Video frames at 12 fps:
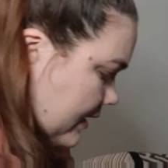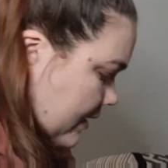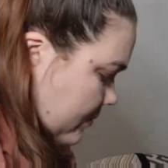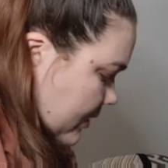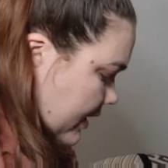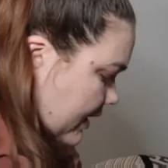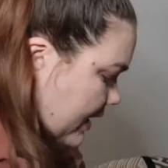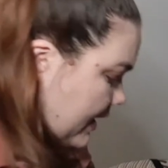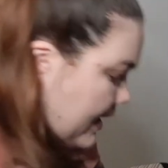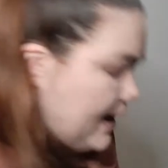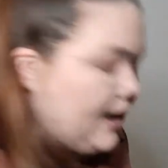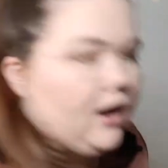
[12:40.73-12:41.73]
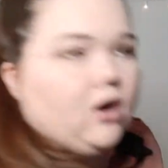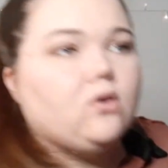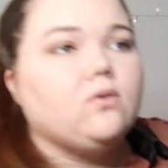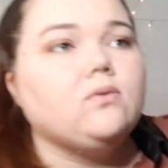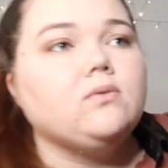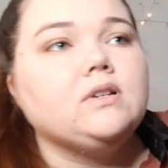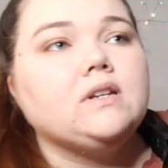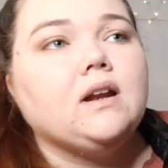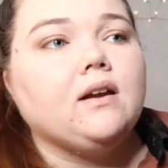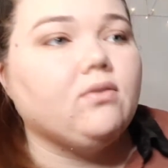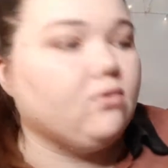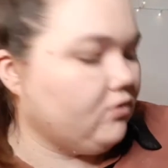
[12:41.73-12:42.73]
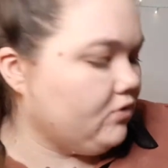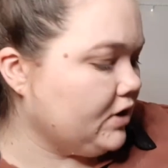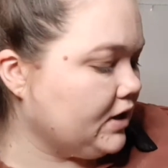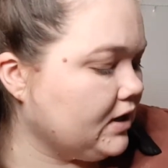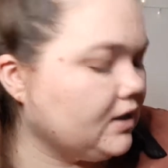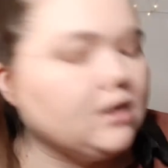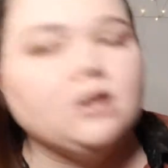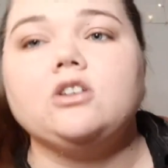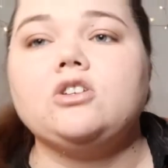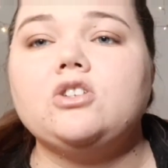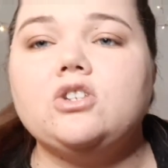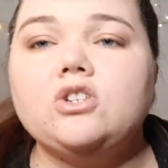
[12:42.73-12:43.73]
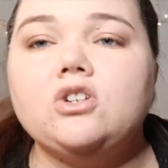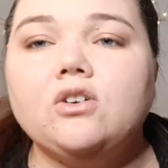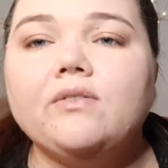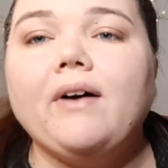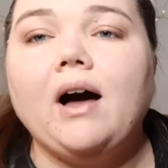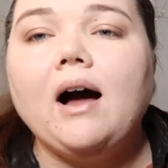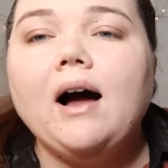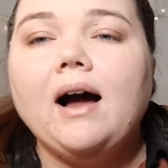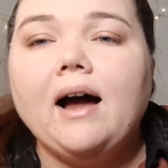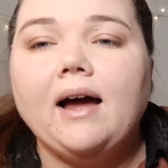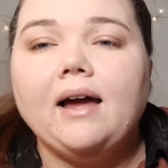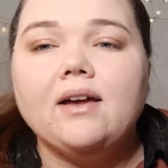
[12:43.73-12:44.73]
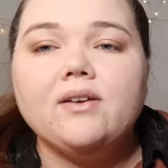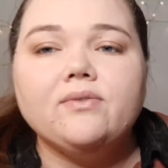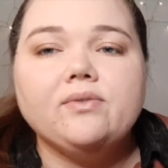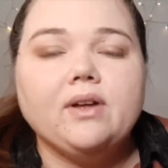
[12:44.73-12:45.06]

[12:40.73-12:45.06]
I'm like, how did I freaking survive?